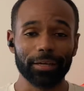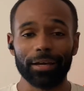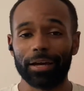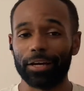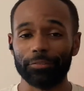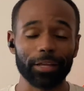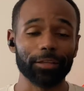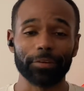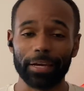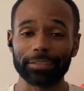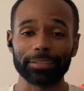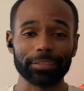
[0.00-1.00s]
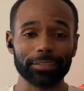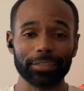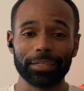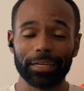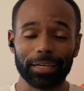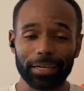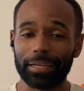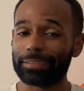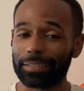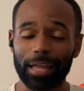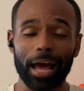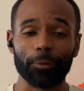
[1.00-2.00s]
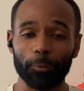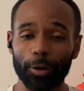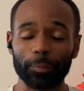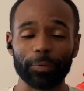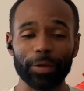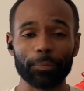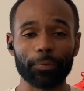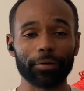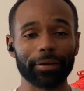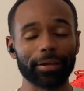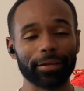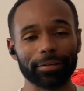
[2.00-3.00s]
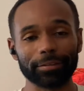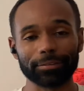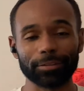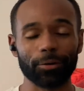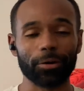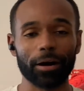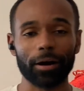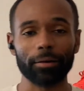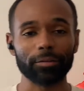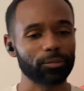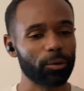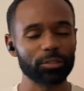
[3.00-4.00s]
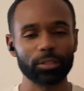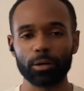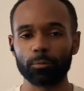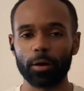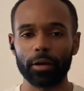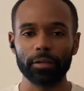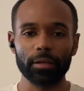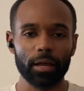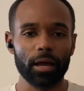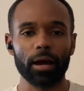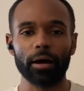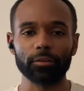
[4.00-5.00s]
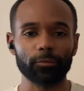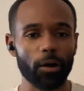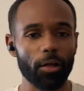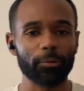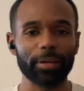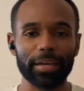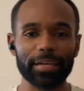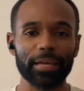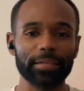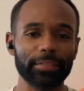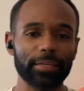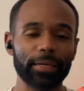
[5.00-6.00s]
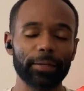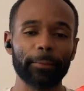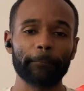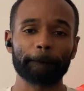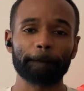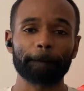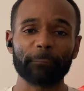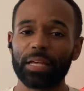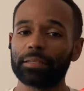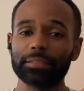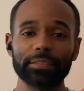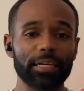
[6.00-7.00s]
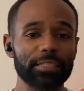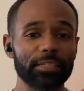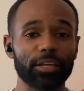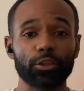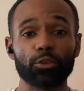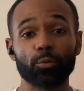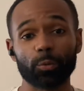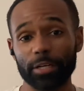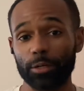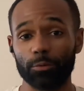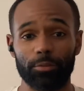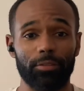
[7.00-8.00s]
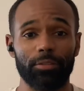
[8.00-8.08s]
of elevation, it's a lot of work being put in. So so it was a good run the following 8. And then let's get to the thrills.